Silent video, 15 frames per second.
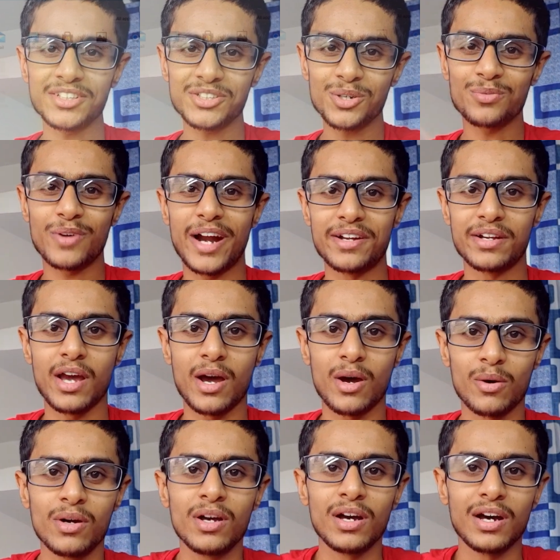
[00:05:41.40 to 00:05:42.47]
of right
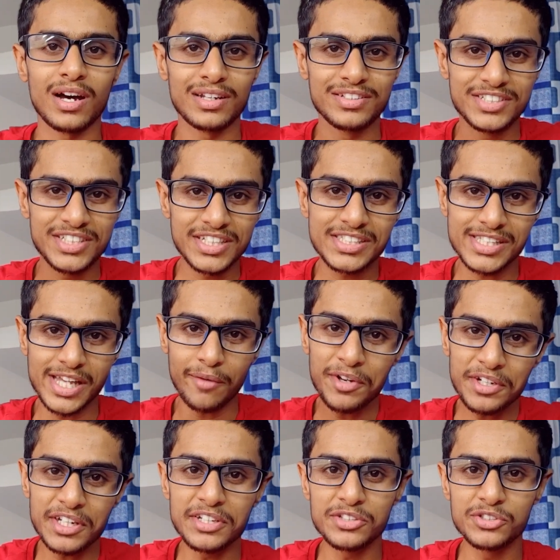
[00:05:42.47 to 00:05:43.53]
now uh, this is
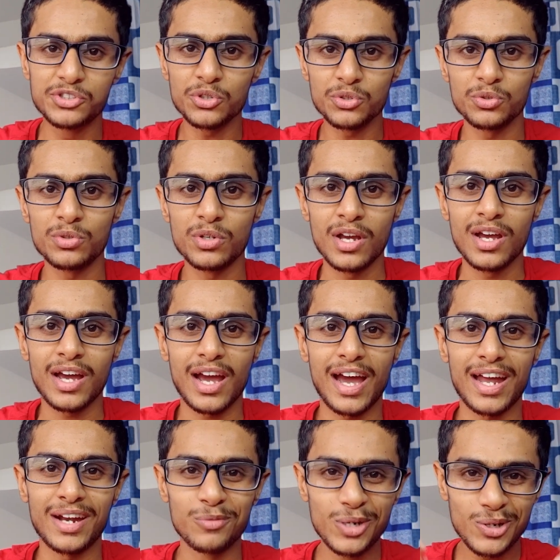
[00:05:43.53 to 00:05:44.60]
17 June
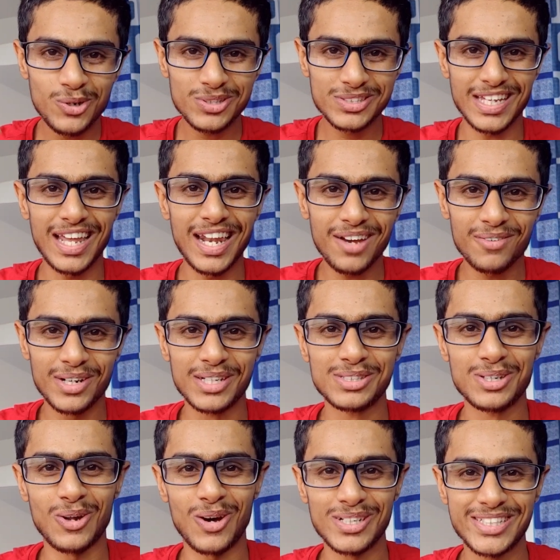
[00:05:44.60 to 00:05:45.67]
and Windows 11 is
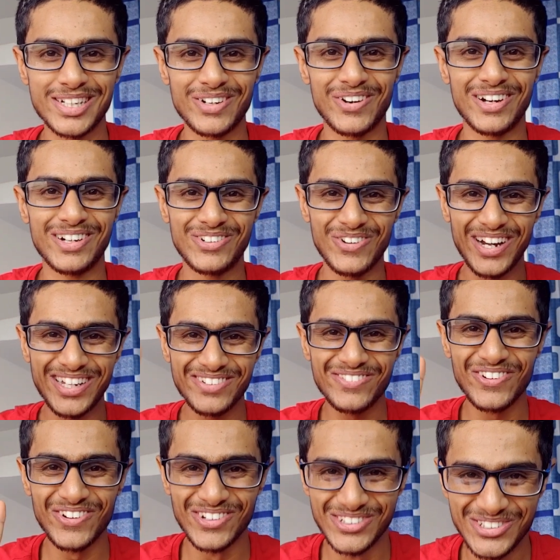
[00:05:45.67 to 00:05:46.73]
launching on
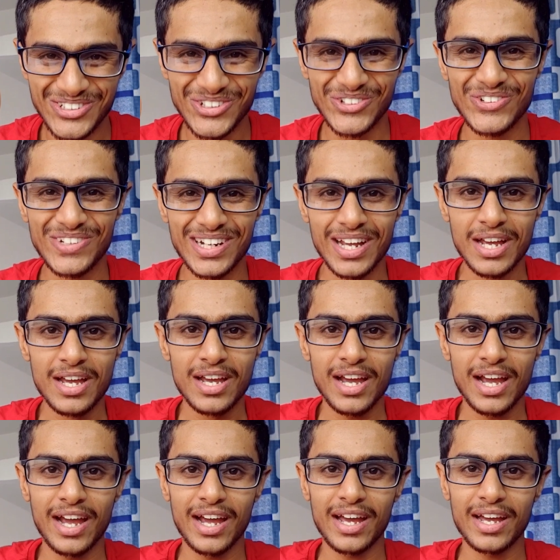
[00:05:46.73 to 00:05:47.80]
24 June
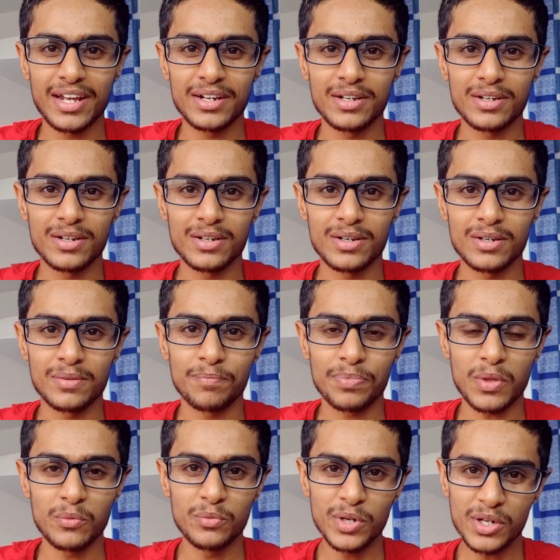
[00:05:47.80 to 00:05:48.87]
and uh,
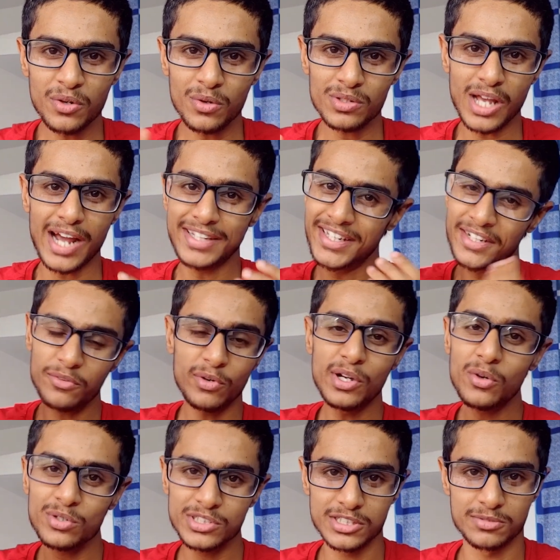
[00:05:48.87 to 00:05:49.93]
Windows I think
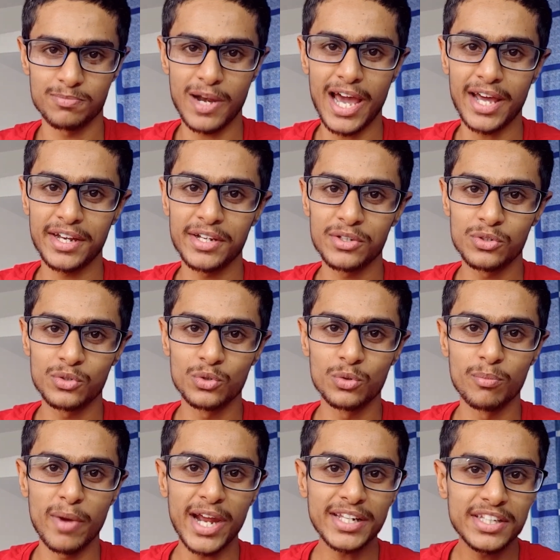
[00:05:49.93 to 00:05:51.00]
Windows is planning to
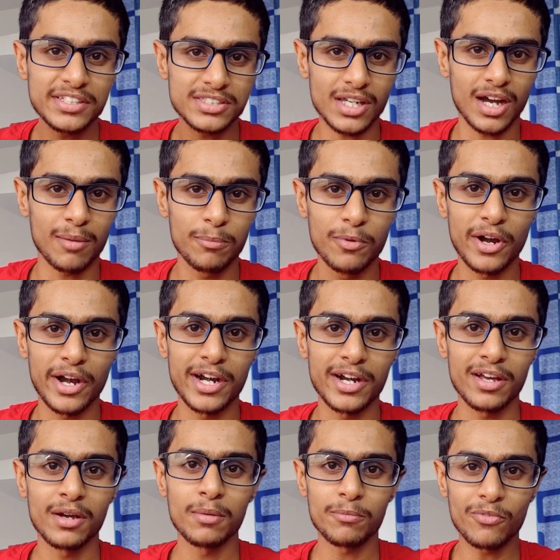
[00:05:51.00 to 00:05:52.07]
make this
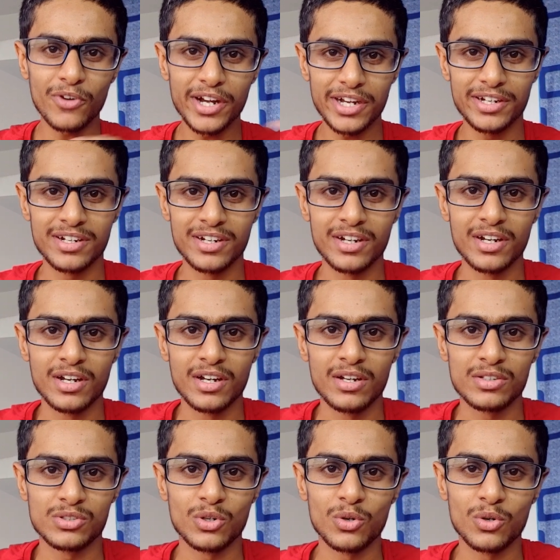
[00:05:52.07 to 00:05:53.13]
upgrade free
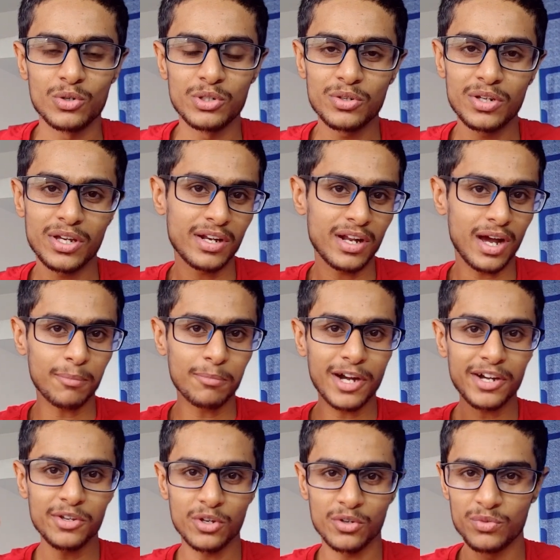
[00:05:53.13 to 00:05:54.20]
so you can
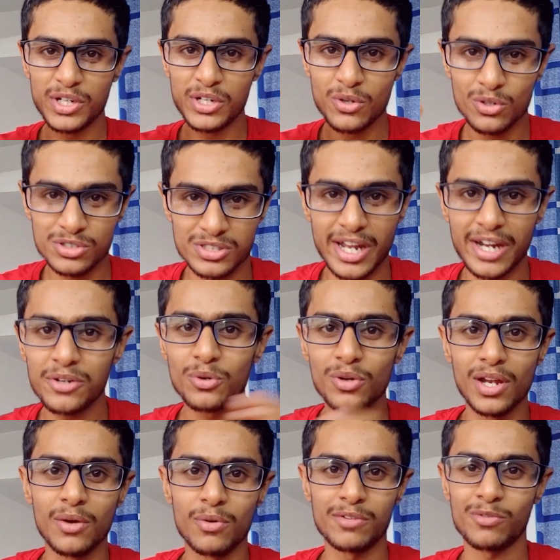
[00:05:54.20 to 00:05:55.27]
upgrade your Windows 10 to
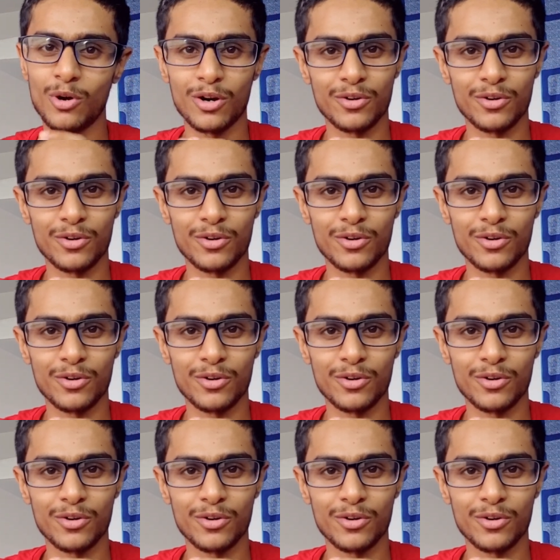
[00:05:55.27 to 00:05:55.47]
11 for